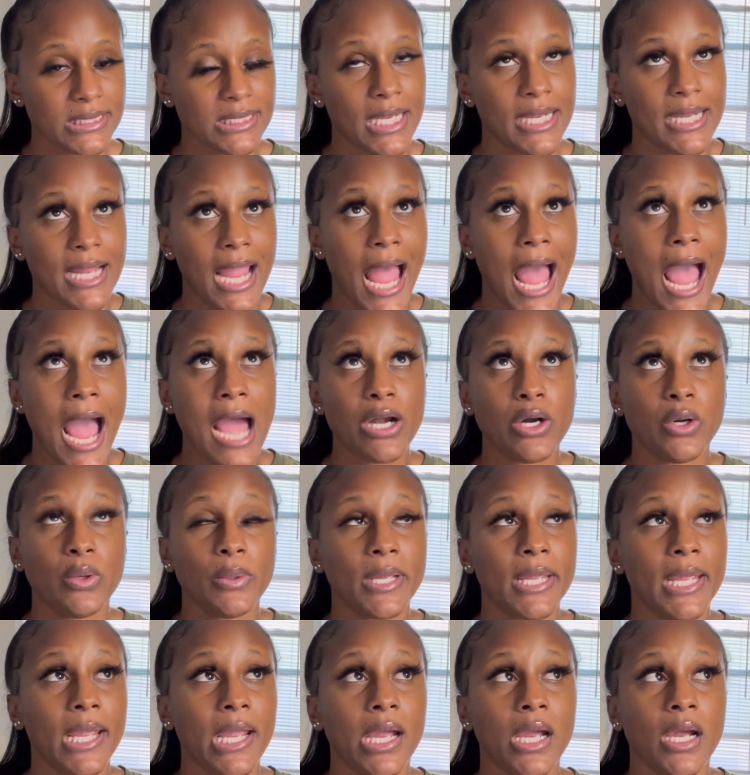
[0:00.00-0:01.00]
Like, I don't
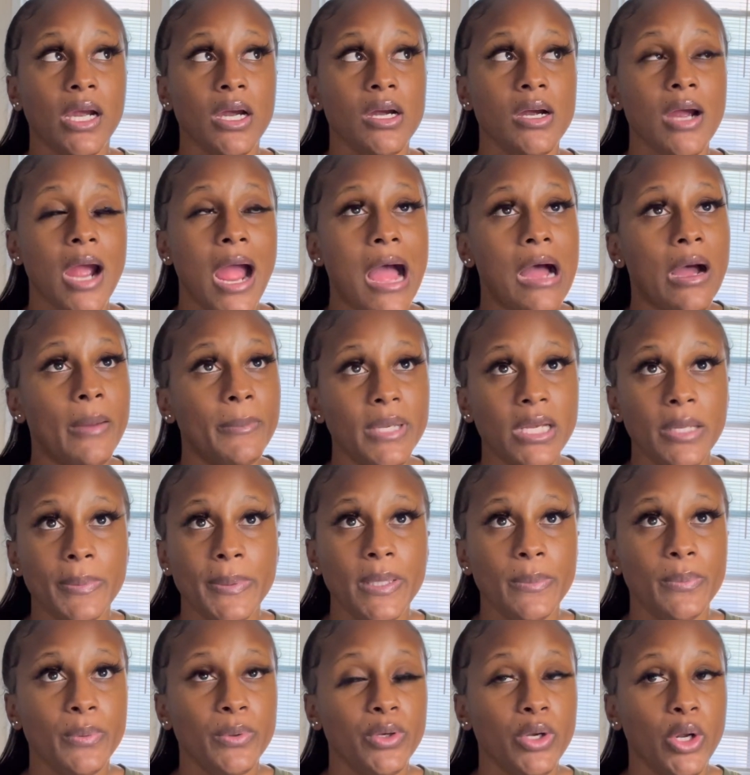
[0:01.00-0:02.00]
care how many
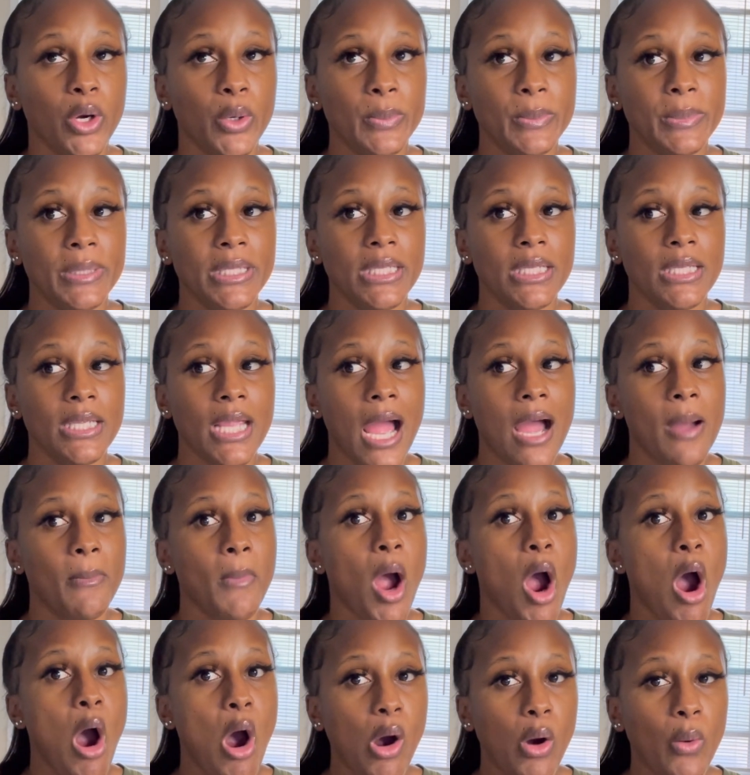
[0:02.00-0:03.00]
people know me. I'm
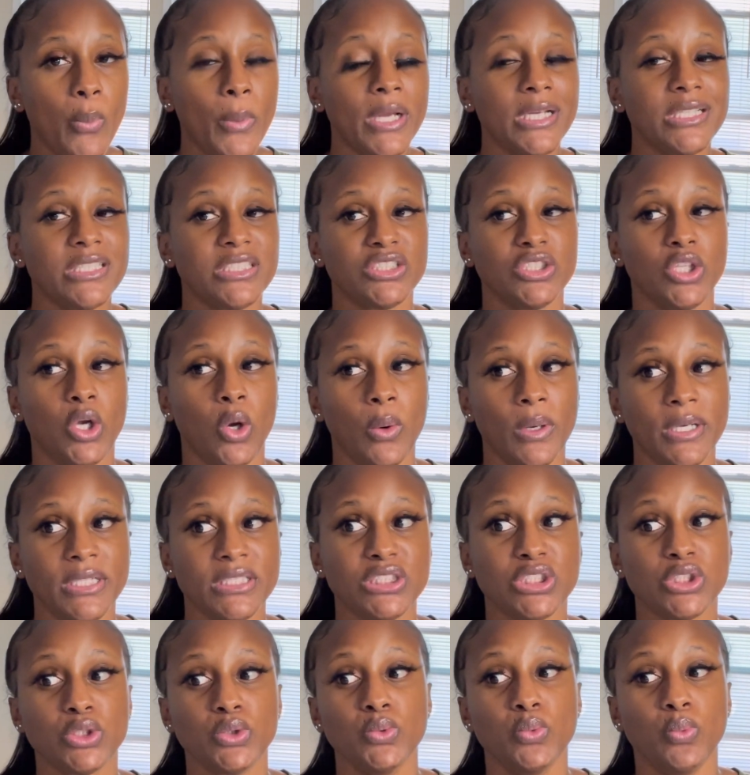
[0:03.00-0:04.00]
always going
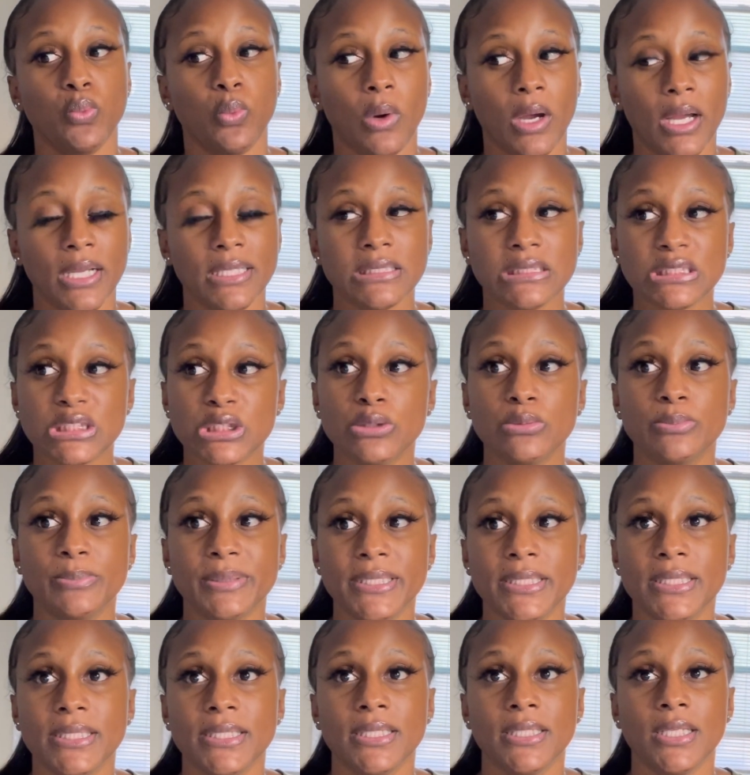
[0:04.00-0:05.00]
to want to
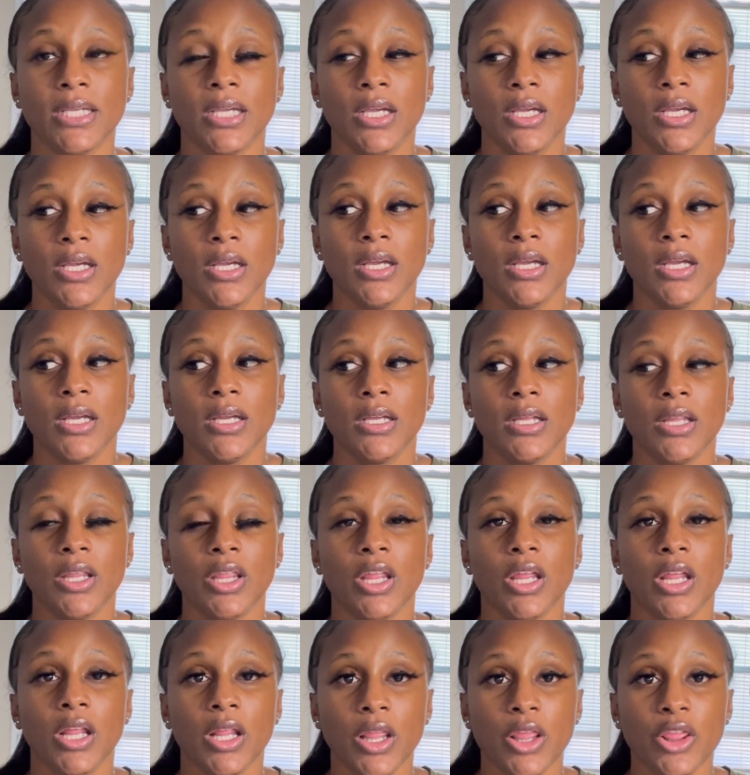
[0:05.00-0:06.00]
be,
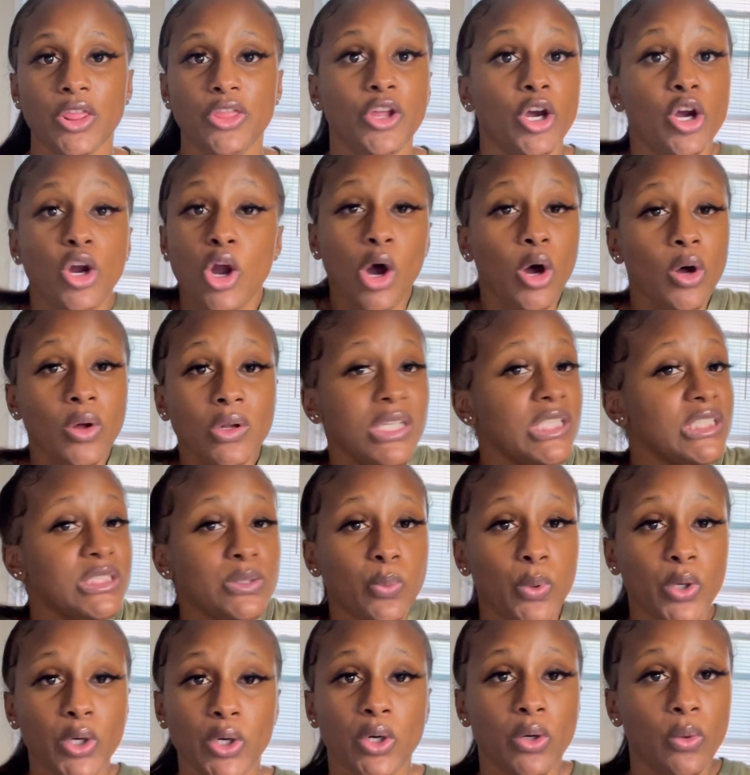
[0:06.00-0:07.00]
the goal is
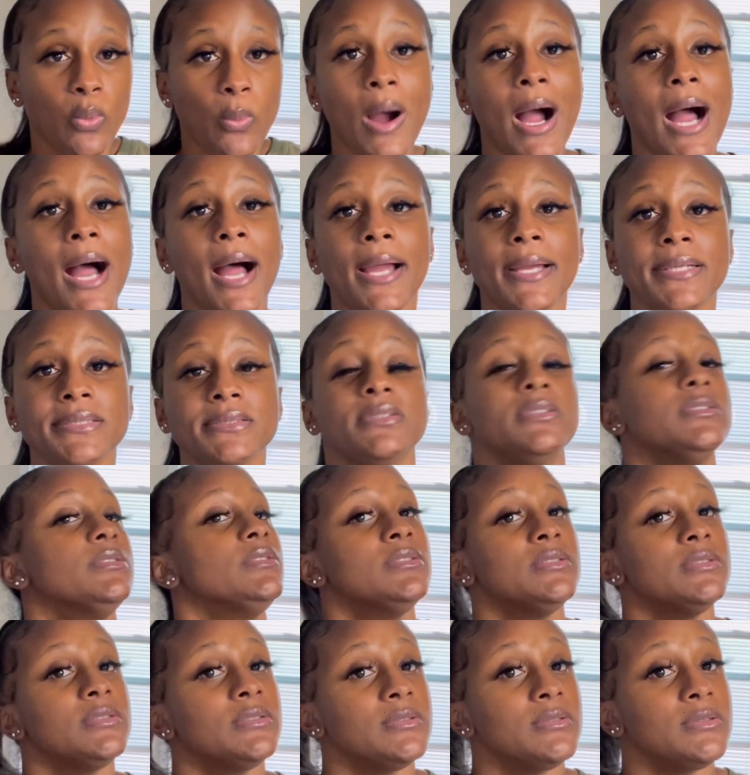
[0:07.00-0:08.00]
worldwide.
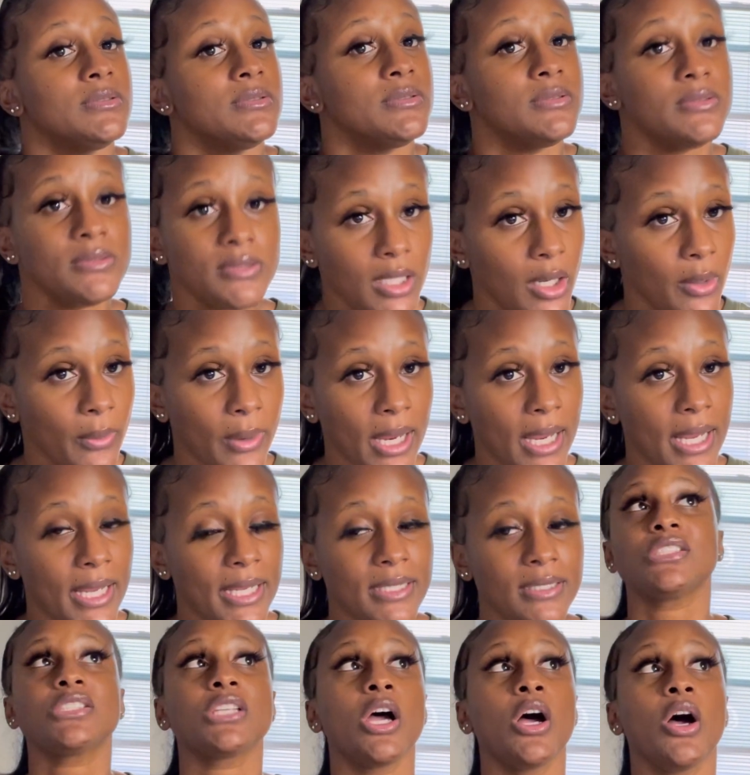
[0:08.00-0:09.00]

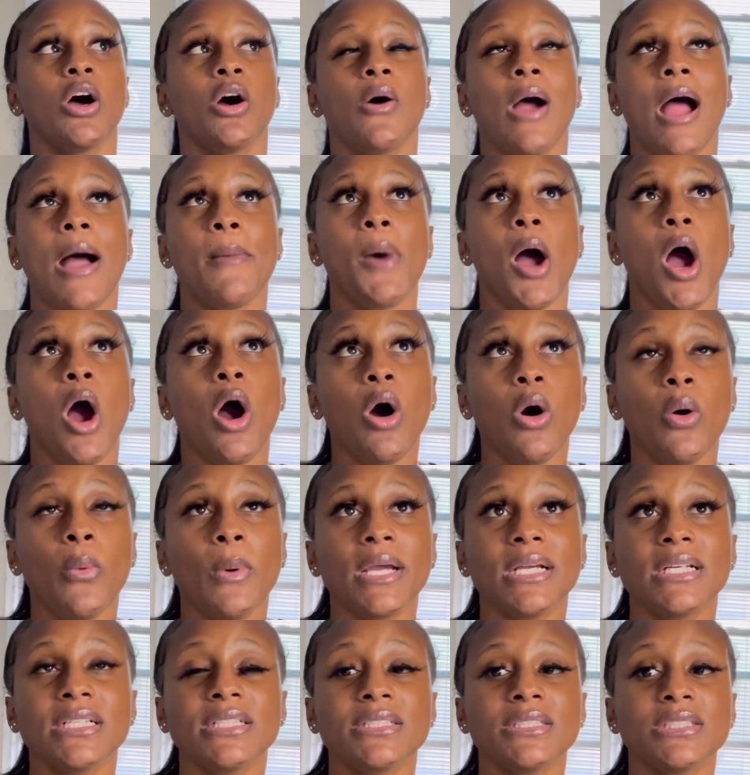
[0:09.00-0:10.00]
Okay. So I'm
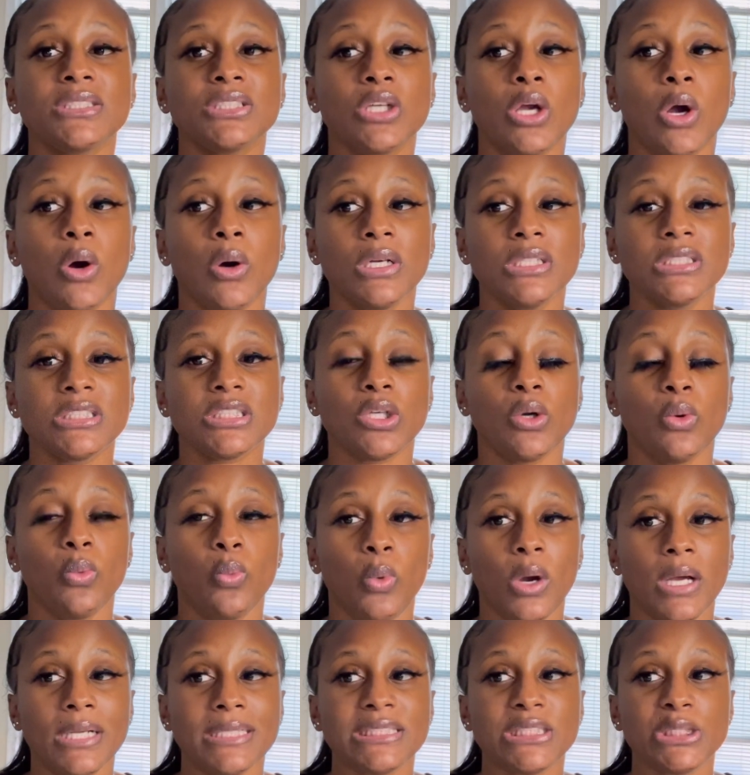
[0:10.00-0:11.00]
always going to
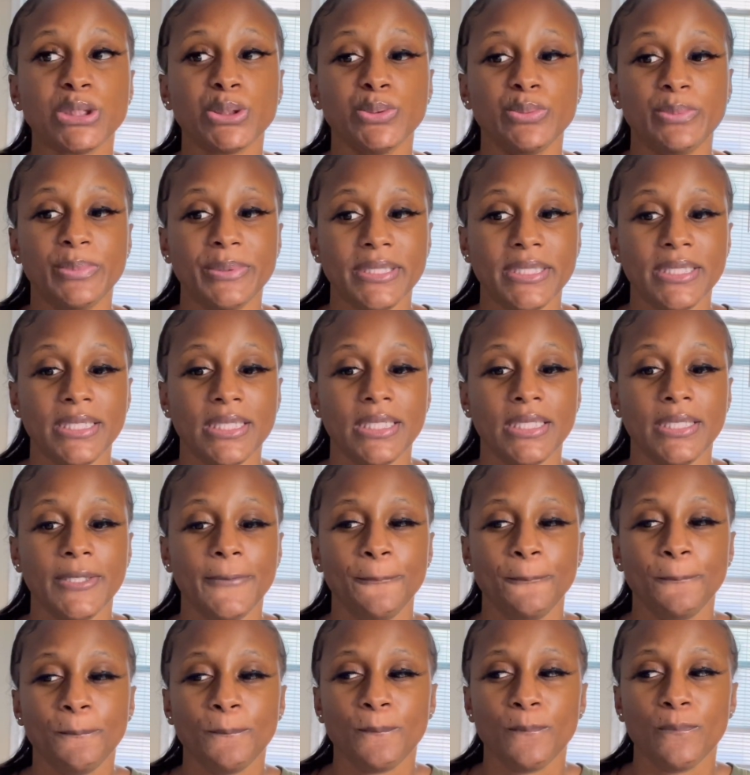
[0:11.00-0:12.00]
want to
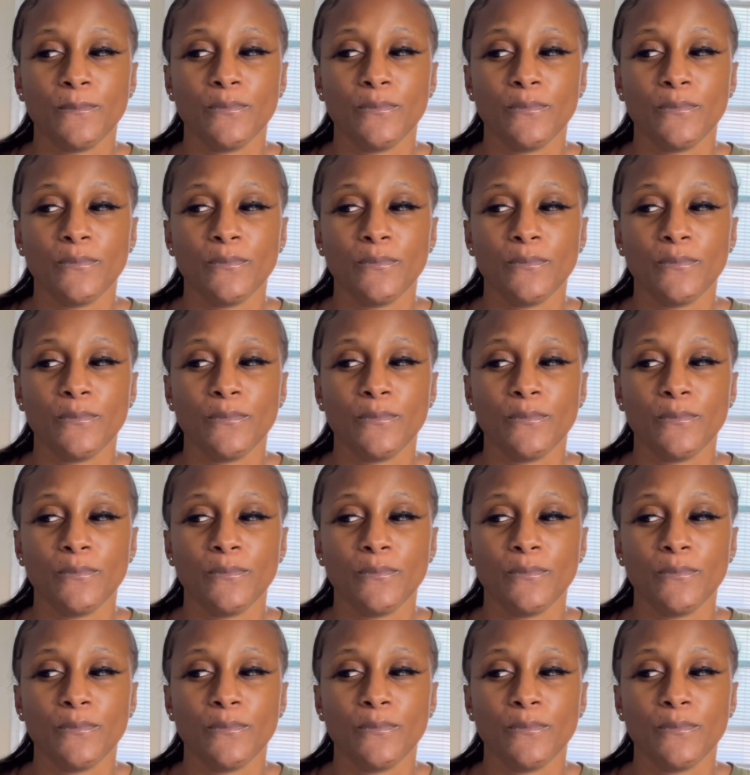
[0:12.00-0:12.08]
be